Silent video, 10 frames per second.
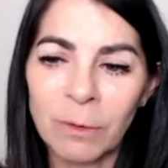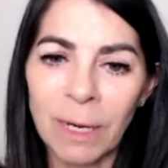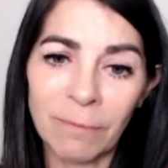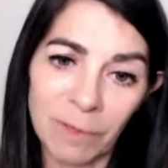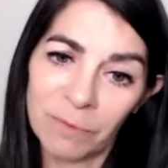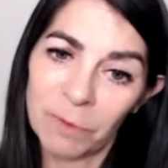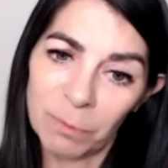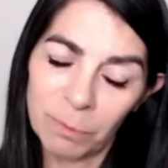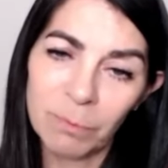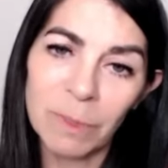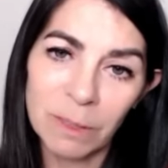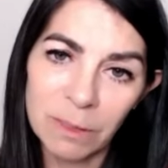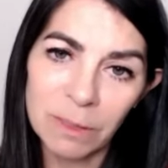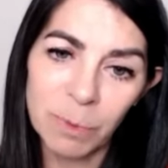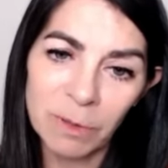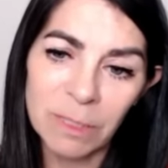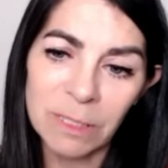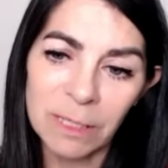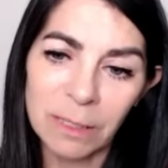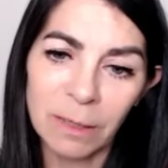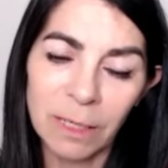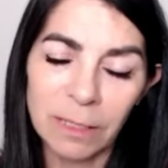I have never experienced the